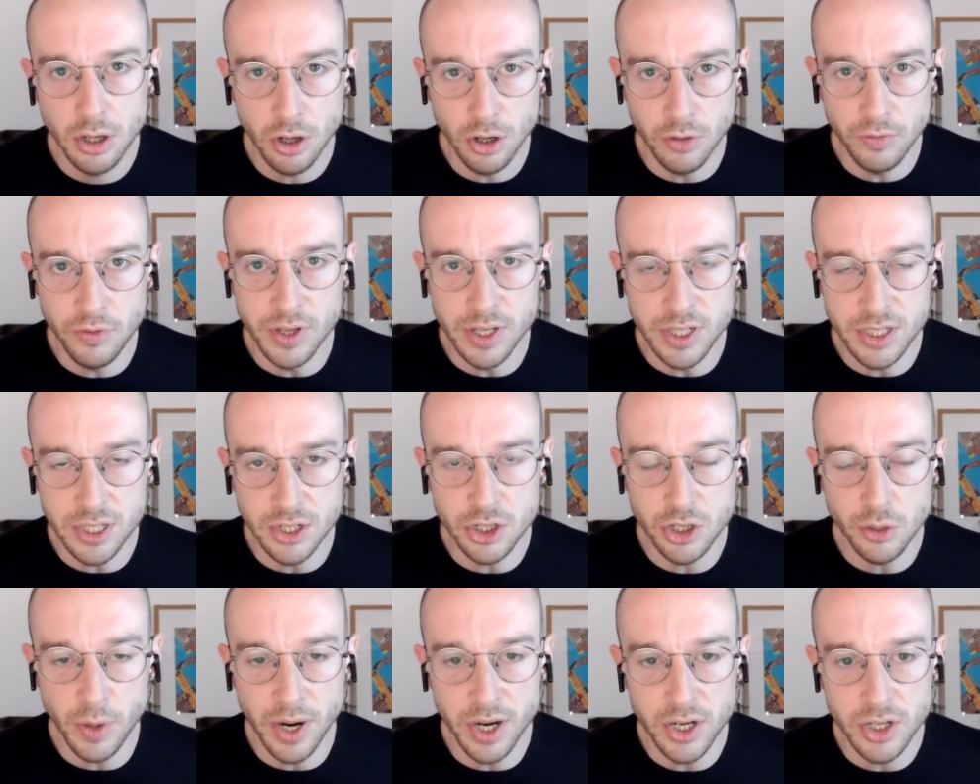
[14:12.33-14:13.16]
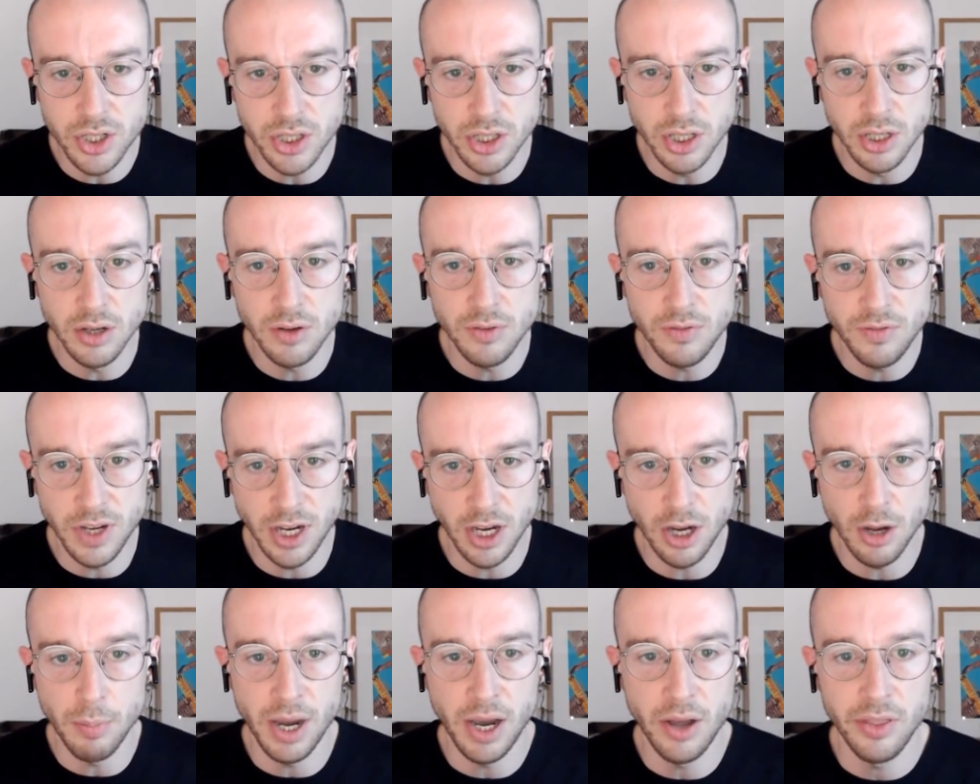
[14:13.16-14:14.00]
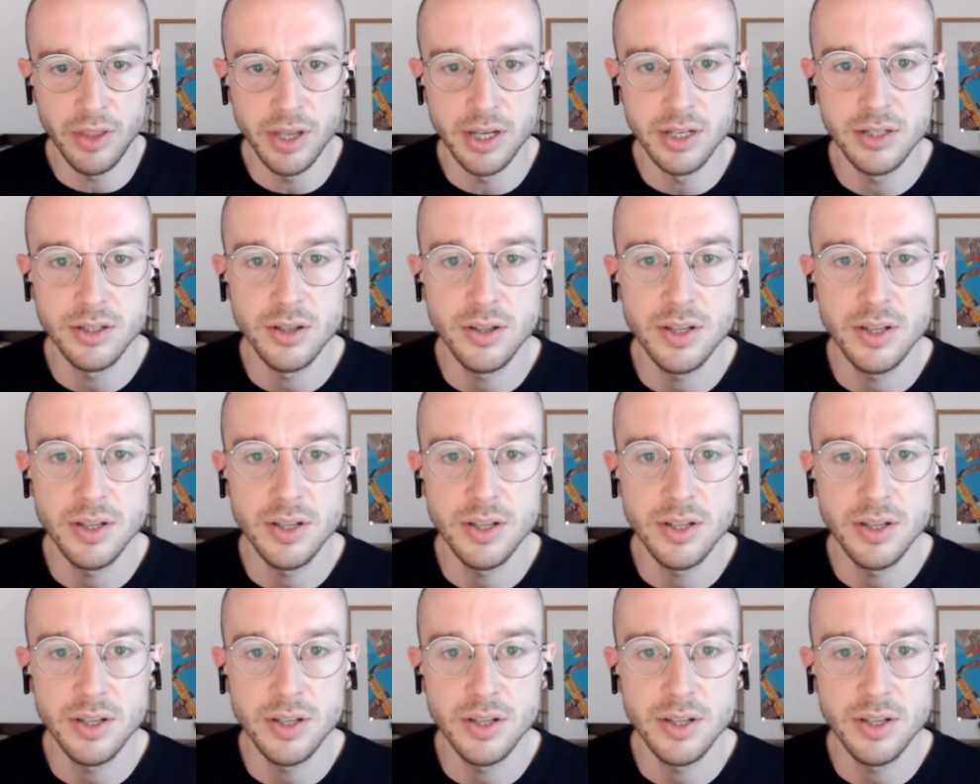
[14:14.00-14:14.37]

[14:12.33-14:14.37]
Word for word: of this situation think about this.